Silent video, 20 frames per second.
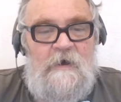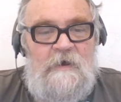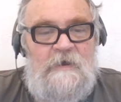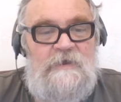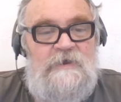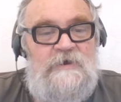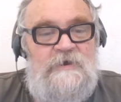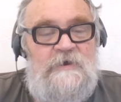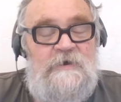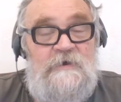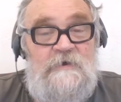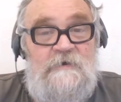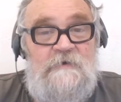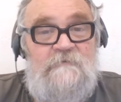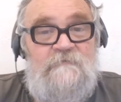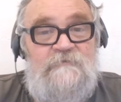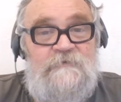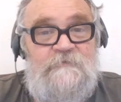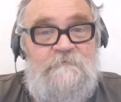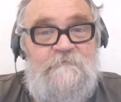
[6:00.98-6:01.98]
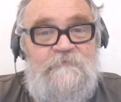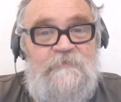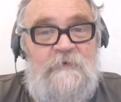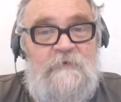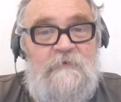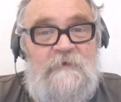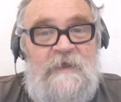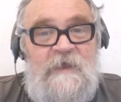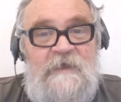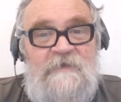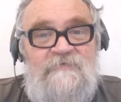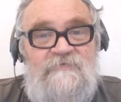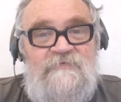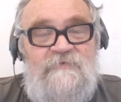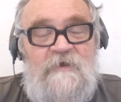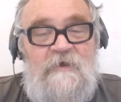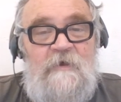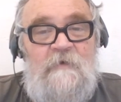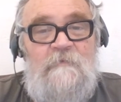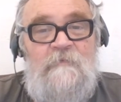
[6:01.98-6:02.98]
curved. Okay,
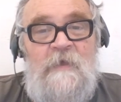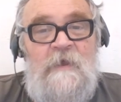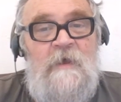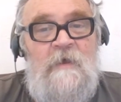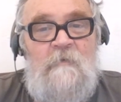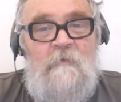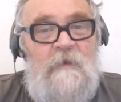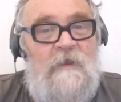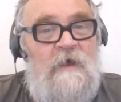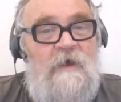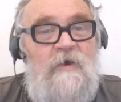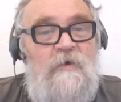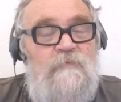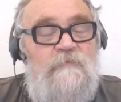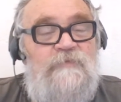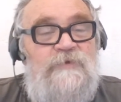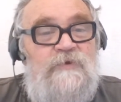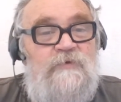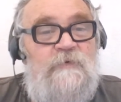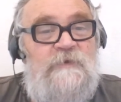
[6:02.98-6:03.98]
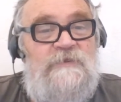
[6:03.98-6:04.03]
so, well, I hope you